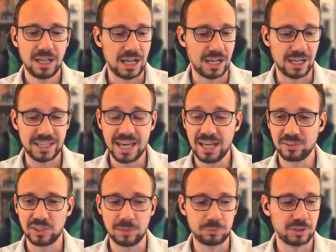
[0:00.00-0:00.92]

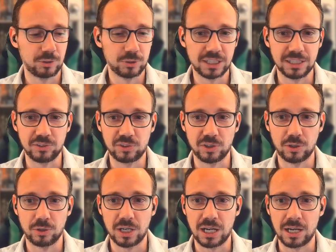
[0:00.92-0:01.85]
Yes, absolutely.
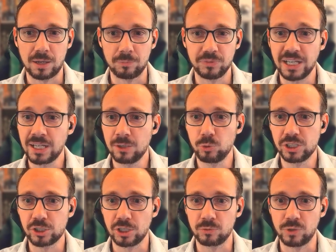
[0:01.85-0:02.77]
So they can
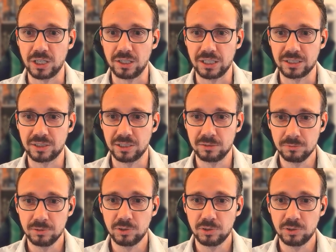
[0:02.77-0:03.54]
reach out via LinkedIn.